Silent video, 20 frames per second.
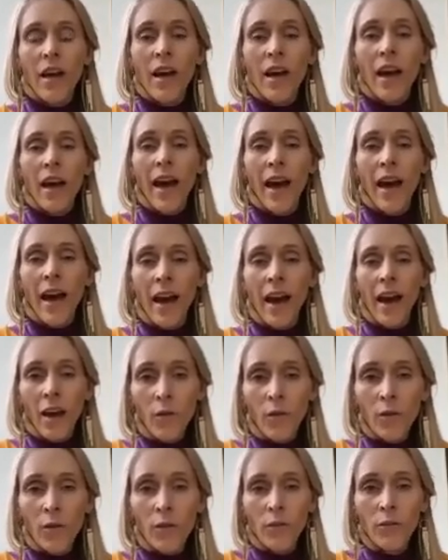
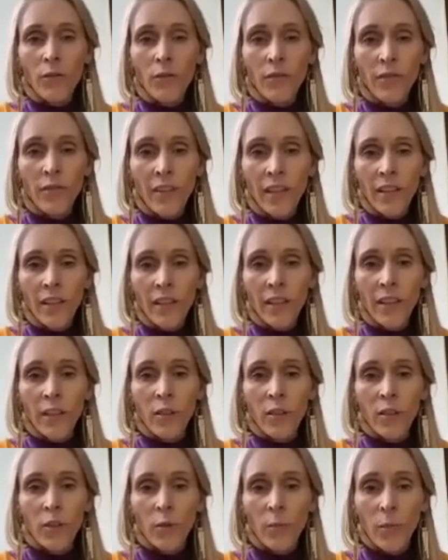how do you feel
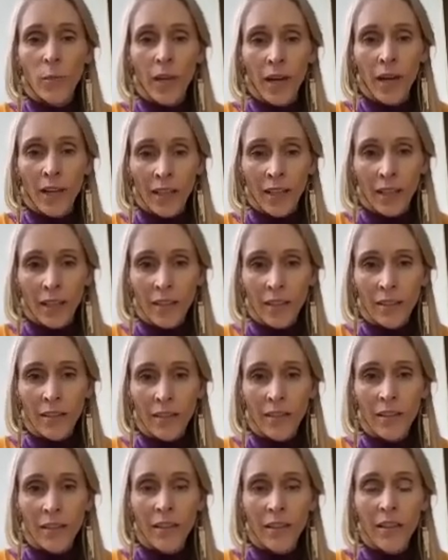in your body?
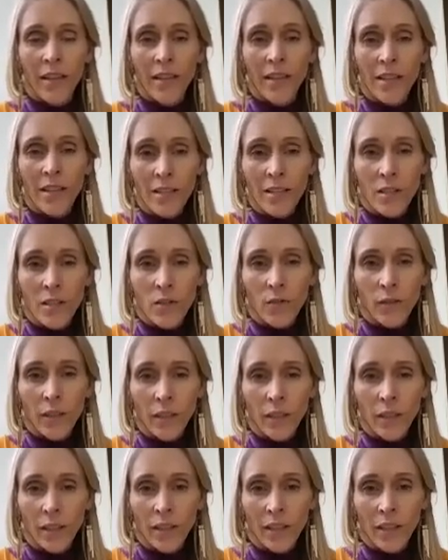This is
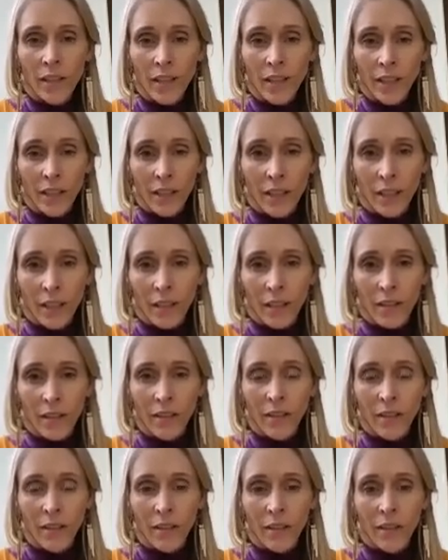really the key.
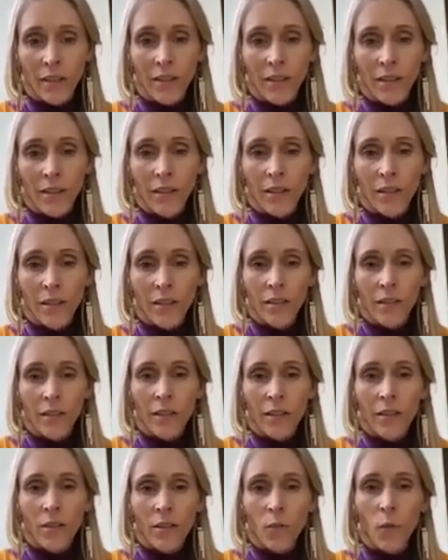
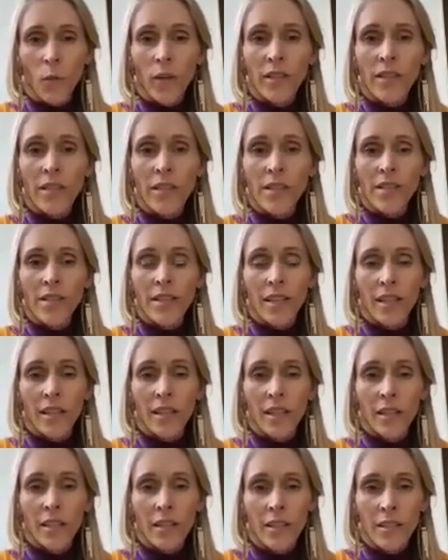What does
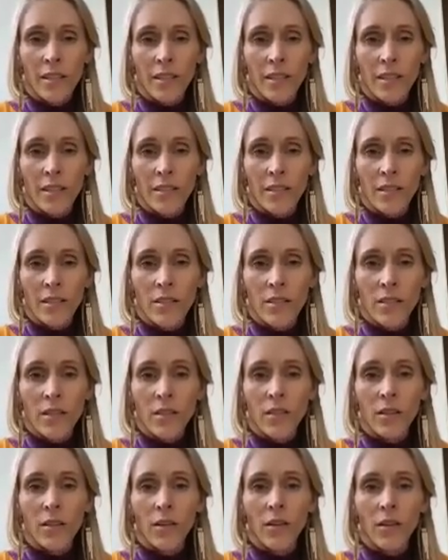ease,
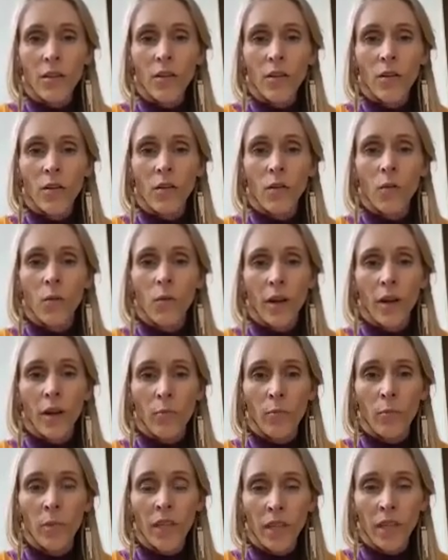
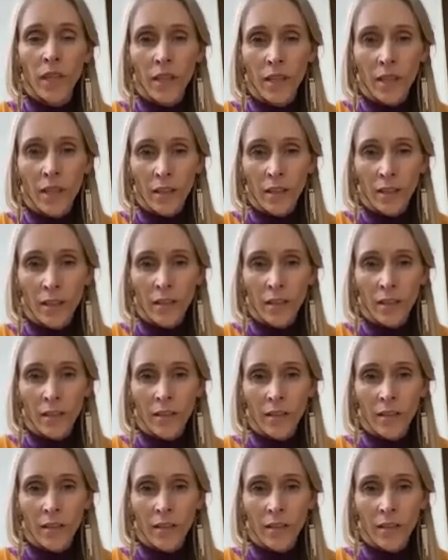well-being,